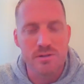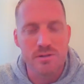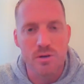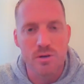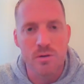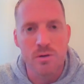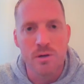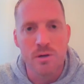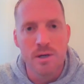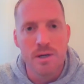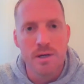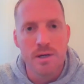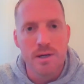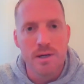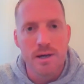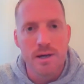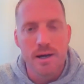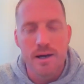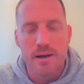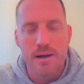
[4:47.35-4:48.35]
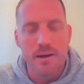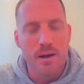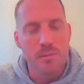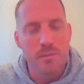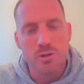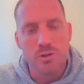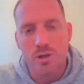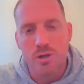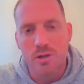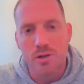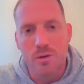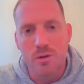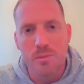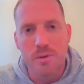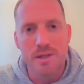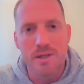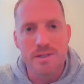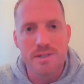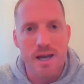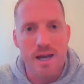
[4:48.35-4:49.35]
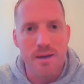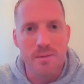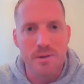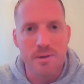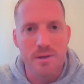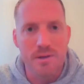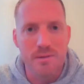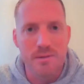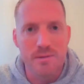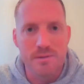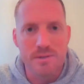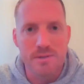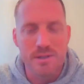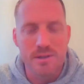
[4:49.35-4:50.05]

So uh, I'm sure there'll be a time to,